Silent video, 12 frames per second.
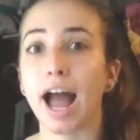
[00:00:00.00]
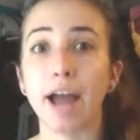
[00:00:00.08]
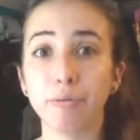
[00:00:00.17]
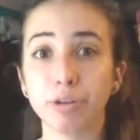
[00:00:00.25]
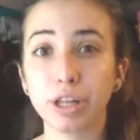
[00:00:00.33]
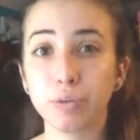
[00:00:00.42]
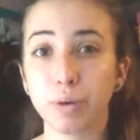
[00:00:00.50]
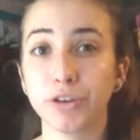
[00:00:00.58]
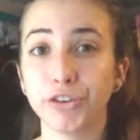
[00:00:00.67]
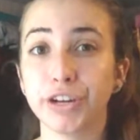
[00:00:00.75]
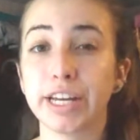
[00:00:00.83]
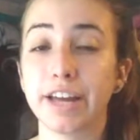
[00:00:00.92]
I'm really
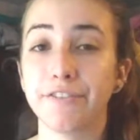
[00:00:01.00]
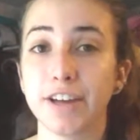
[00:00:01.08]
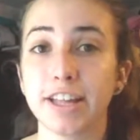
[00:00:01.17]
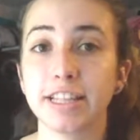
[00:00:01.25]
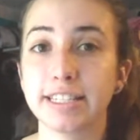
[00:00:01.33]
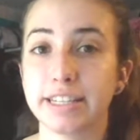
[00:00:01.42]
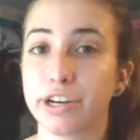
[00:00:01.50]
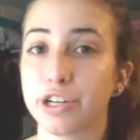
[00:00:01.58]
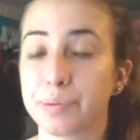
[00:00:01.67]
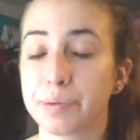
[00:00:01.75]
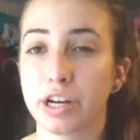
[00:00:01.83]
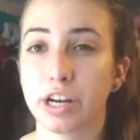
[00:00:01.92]
wondering if in the
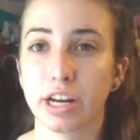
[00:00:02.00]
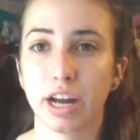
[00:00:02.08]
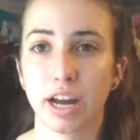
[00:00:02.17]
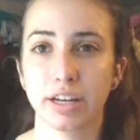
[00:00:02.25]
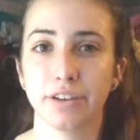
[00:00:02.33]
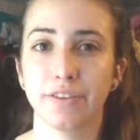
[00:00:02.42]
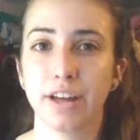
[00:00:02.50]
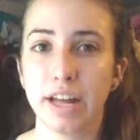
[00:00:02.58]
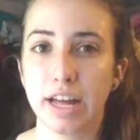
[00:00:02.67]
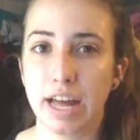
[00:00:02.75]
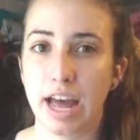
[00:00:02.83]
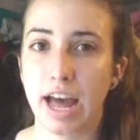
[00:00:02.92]
series we are going to kind of
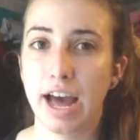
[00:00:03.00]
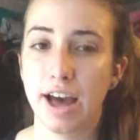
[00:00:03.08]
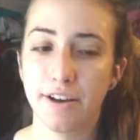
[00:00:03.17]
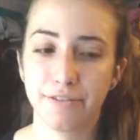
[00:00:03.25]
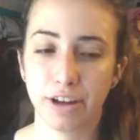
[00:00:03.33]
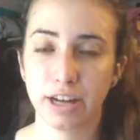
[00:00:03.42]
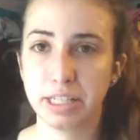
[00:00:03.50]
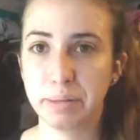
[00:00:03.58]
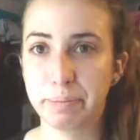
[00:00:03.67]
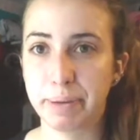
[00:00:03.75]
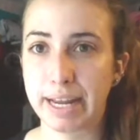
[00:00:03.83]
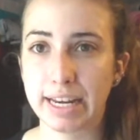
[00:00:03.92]
have a
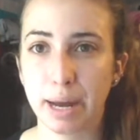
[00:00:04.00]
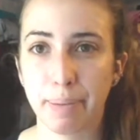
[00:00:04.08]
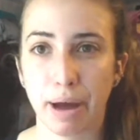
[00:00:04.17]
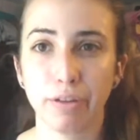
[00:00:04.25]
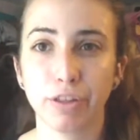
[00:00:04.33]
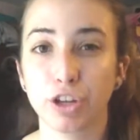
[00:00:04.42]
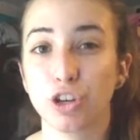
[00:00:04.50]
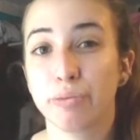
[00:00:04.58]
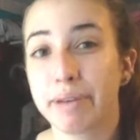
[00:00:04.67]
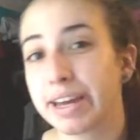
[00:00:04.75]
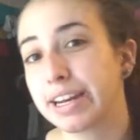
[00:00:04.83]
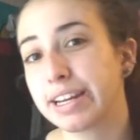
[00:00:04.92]
debate about the
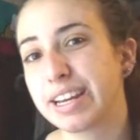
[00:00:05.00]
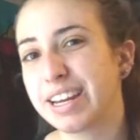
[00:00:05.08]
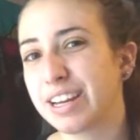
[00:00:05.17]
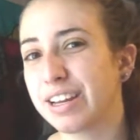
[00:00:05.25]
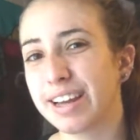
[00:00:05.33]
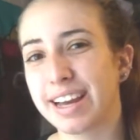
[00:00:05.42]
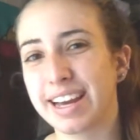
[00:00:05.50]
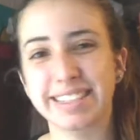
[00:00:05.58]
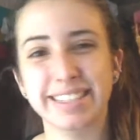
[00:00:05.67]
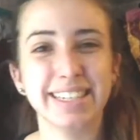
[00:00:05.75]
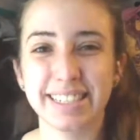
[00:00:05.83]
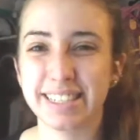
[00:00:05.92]
humanity,
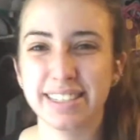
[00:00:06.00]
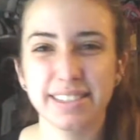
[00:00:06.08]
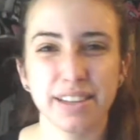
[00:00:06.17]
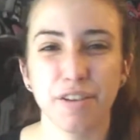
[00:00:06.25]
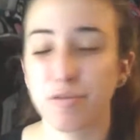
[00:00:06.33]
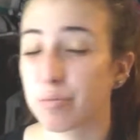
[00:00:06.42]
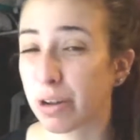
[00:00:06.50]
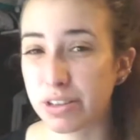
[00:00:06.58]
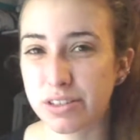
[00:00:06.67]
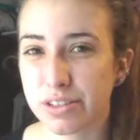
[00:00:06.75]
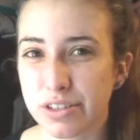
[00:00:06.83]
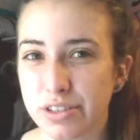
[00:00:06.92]
existence of
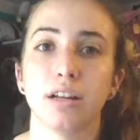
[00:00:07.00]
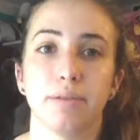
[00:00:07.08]
monsters,